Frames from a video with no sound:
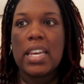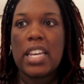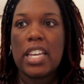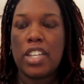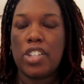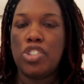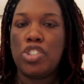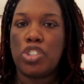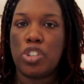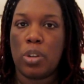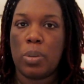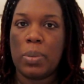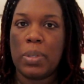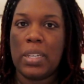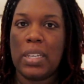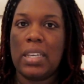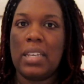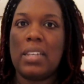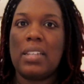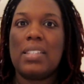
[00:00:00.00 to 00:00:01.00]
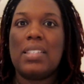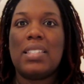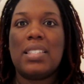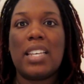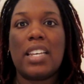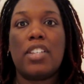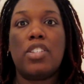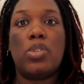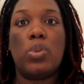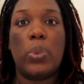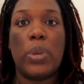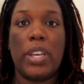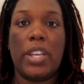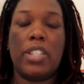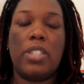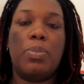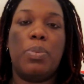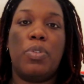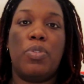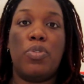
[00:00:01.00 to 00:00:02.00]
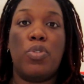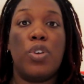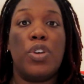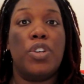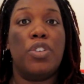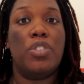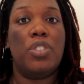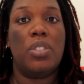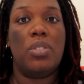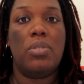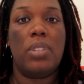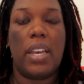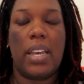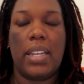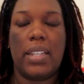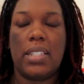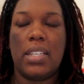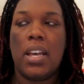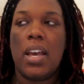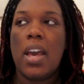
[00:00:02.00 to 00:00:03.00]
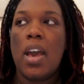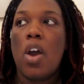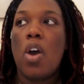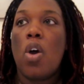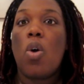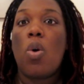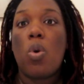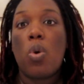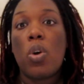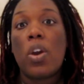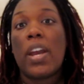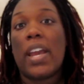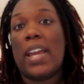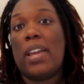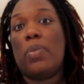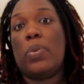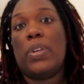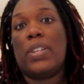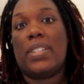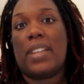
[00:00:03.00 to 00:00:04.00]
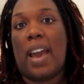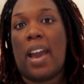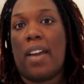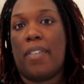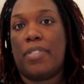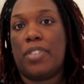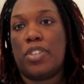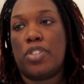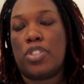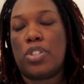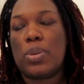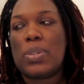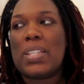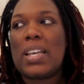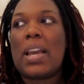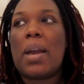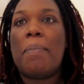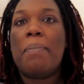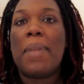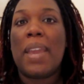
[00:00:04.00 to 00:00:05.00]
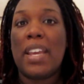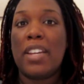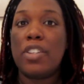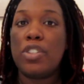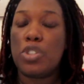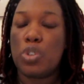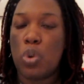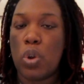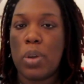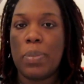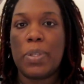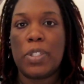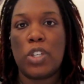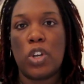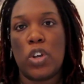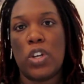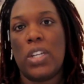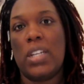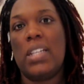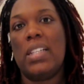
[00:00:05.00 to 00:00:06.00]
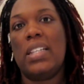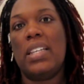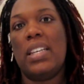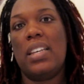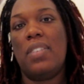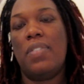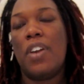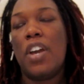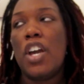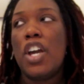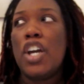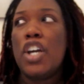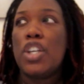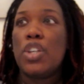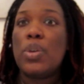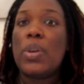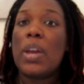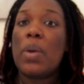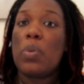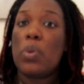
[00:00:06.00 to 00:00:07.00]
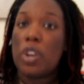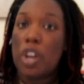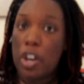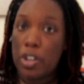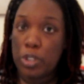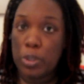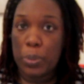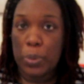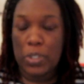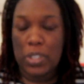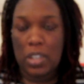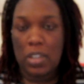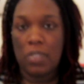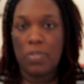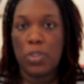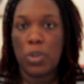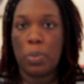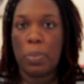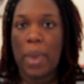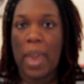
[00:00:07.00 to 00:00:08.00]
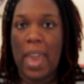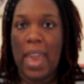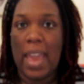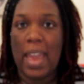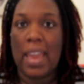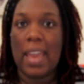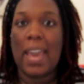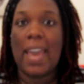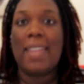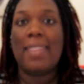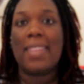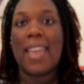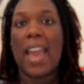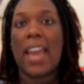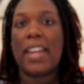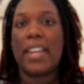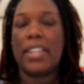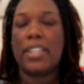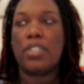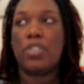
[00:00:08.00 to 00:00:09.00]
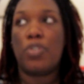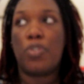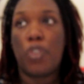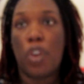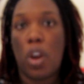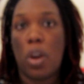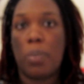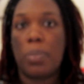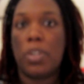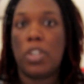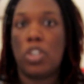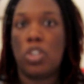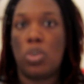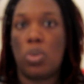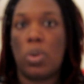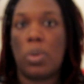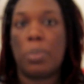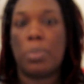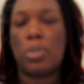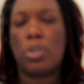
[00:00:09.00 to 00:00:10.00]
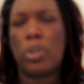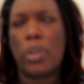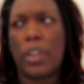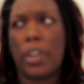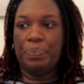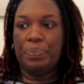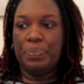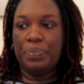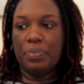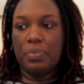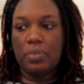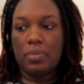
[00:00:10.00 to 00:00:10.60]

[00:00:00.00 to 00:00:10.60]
in Germany 6 weeks before your due date or 8 weeks after. So it's like a mandatory maternity leave. You get 100% of your pay, and that is from your employer.